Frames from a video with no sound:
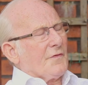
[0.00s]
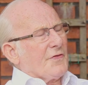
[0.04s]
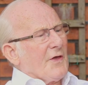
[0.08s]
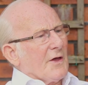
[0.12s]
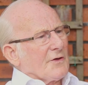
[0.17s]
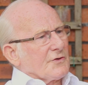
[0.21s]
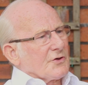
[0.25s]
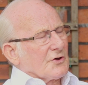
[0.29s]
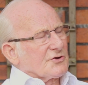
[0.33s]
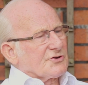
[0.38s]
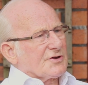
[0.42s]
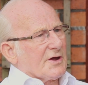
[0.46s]

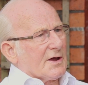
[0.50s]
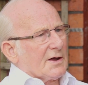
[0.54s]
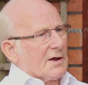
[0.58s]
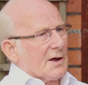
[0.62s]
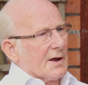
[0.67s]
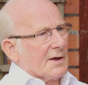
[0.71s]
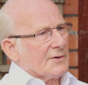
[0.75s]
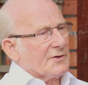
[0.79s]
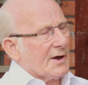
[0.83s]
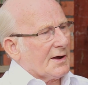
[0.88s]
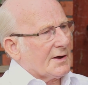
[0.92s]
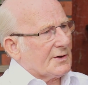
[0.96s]
think there's
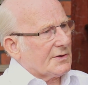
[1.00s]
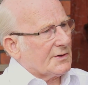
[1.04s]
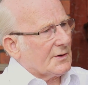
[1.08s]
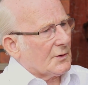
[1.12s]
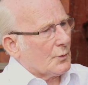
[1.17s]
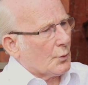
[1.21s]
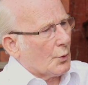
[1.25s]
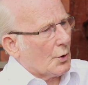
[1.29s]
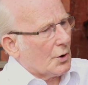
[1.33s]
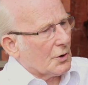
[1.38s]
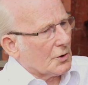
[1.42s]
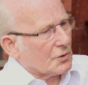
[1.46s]
a, in the in the
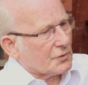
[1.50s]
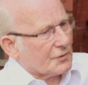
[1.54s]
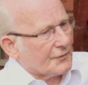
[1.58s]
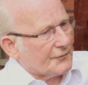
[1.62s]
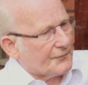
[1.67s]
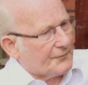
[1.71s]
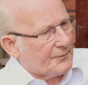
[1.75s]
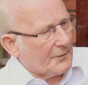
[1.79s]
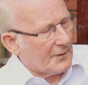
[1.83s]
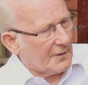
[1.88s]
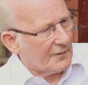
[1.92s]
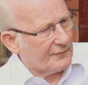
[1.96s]
world
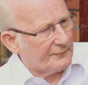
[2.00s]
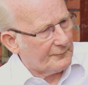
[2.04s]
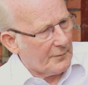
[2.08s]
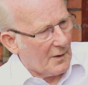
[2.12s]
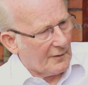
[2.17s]
of of,